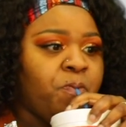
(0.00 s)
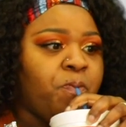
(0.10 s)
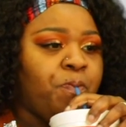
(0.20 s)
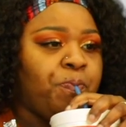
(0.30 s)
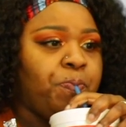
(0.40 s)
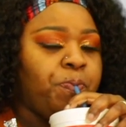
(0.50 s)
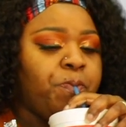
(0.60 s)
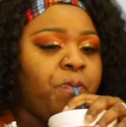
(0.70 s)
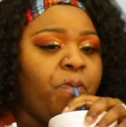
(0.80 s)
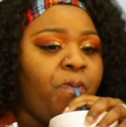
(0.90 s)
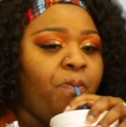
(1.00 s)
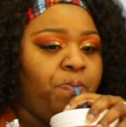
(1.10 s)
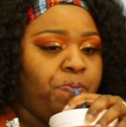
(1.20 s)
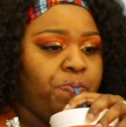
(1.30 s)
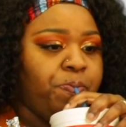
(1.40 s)

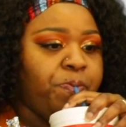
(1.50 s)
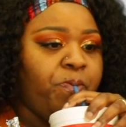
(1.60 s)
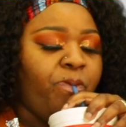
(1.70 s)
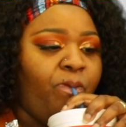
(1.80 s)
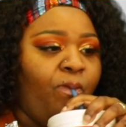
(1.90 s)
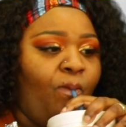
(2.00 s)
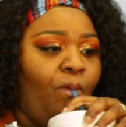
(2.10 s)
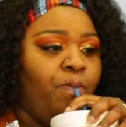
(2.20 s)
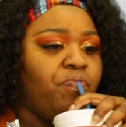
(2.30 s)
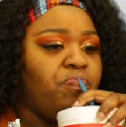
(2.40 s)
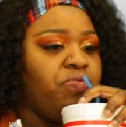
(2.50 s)
No words are spoken by the person on screen.